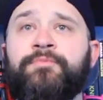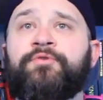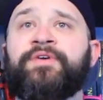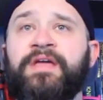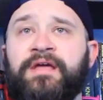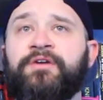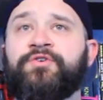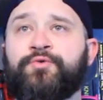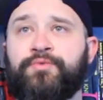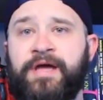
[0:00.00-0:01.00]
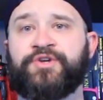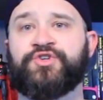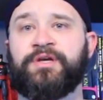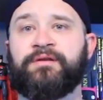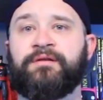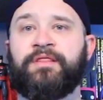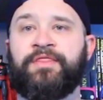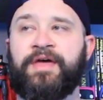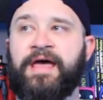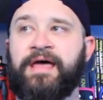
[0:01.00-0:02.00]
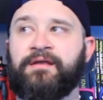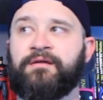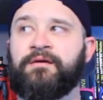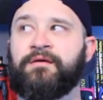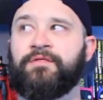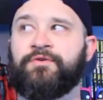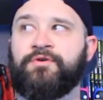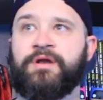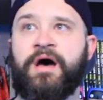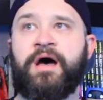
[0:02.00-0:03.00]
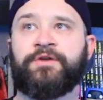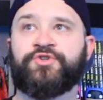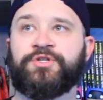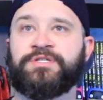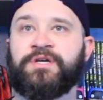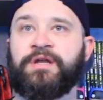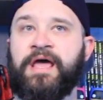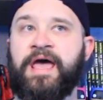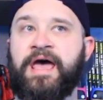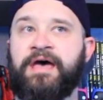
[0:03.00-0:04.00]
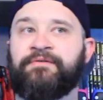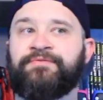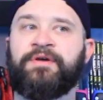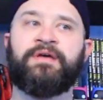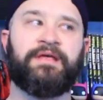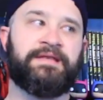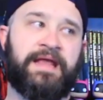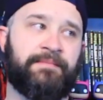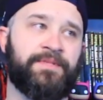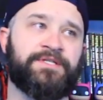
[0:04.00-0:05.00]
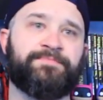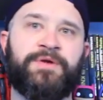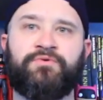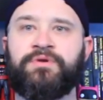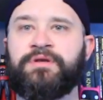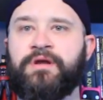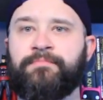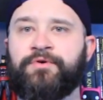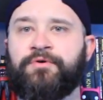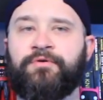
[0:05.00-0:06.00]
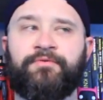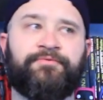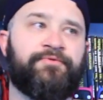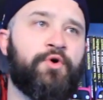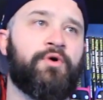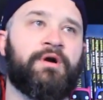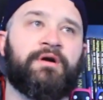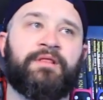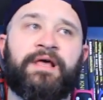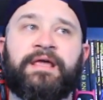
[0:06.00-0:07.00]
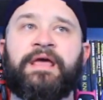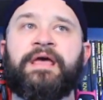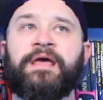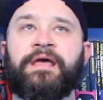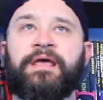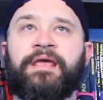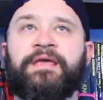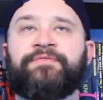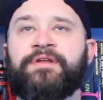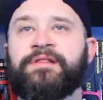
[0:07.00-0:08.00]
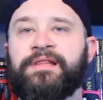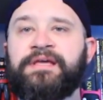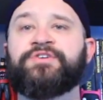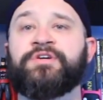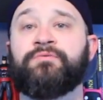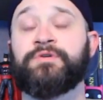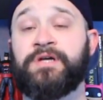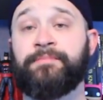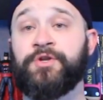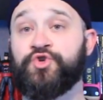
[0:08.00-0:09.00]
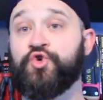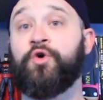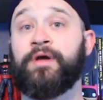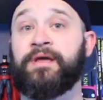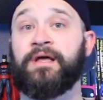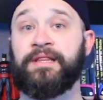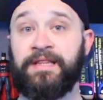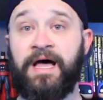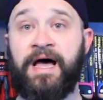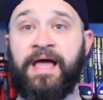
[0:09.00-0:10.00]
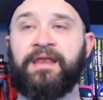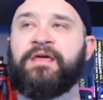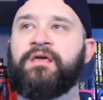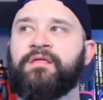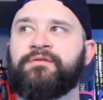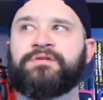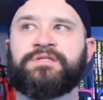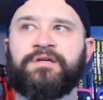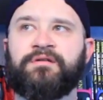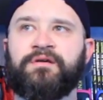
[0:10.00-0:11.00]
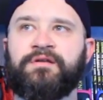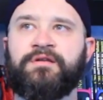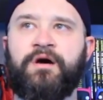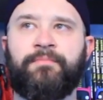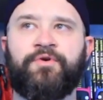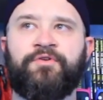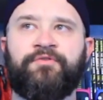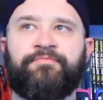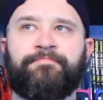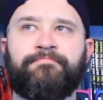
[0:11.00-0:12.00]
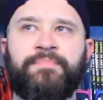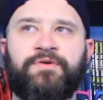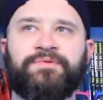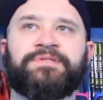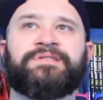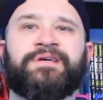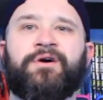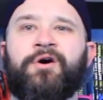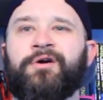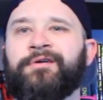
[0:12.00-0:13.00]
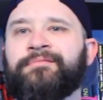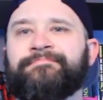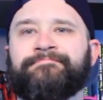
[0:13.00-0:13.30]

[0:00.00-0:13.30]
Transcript: moving in a direction that they're not just gonna have Nameless Mutant number four. Like, even in Legion, which I'm enjoying a lot, there's still a number of mutants that aren't,